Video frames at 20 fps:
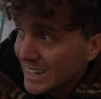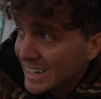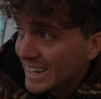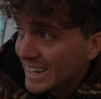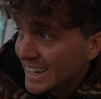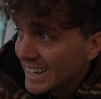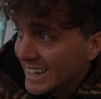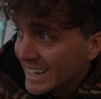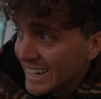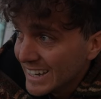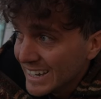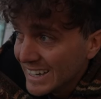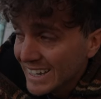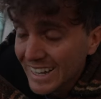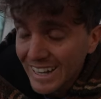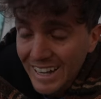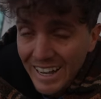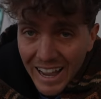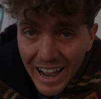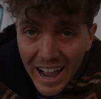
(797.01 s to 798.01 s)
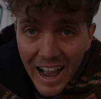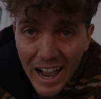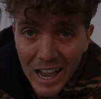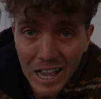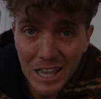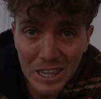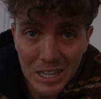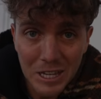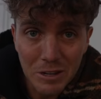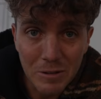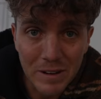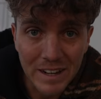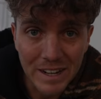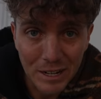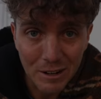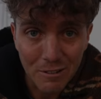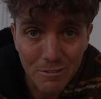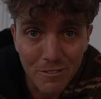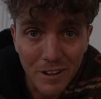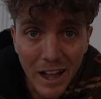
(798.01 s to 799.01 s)
I think we need
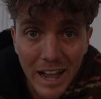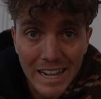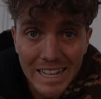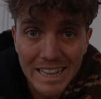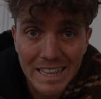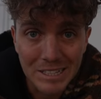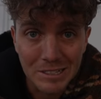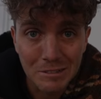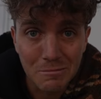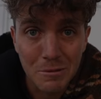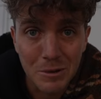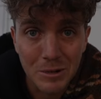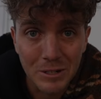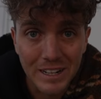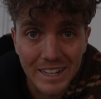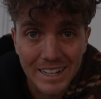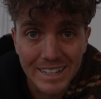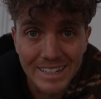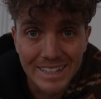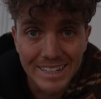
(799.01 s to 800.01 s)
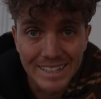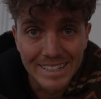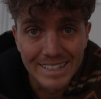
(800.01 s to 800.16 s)
a fire this morning.